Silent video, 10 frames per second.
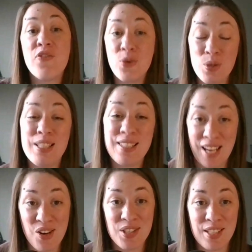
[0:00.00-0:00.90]
food
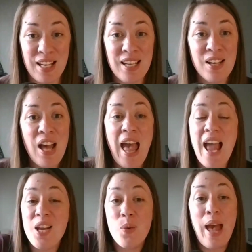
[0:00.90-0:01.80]
scarcity
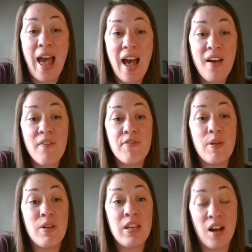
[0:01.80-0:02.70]
and you have
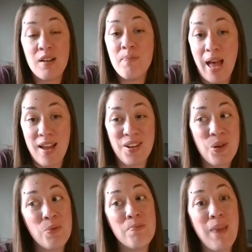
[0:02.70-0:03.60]
young men
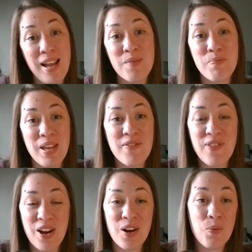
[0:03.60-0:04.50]
who might be
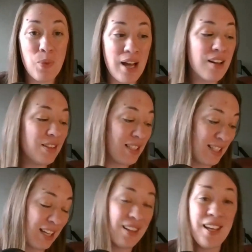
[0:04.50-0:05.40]
very well
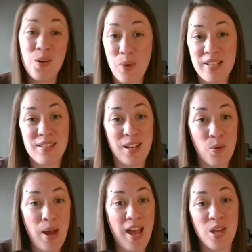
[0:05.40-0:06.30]
sickly and wasting away.